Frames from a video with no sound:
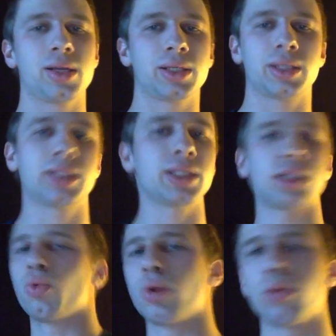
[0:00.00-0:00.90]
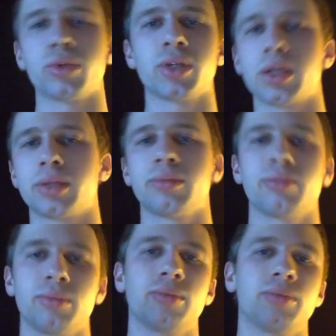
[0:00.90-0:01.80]
season 1 was awesome.
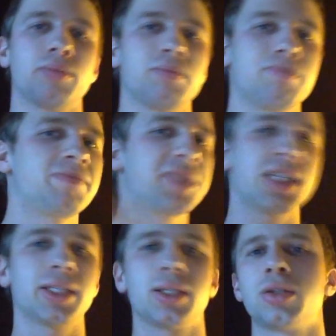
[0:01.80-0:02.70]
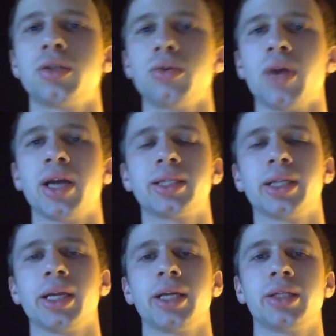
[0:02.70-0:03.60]
Season 2 had
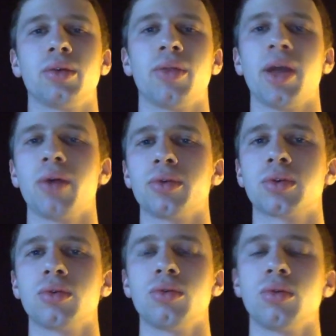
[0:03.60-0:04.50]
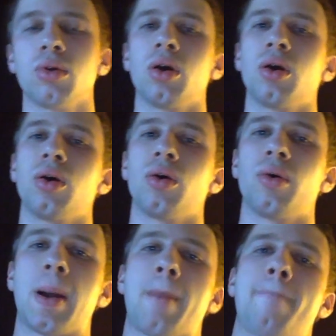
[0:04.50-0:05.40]
Slade, so that was cool.
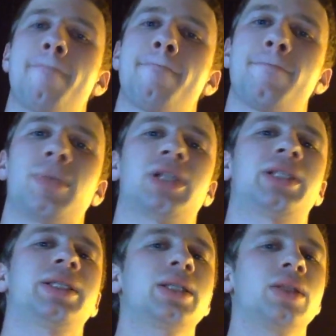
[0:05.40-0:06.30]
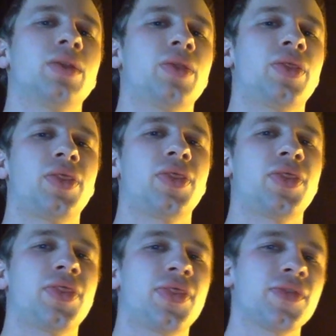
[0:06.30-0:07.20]
Season
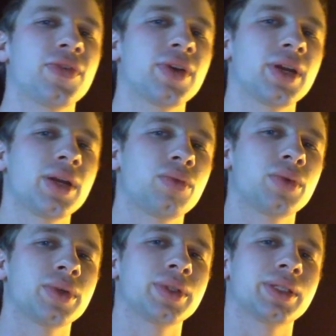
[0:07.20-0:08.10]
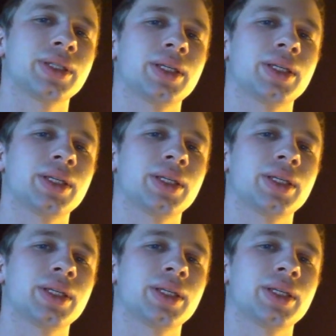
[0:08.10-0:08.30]
3 was,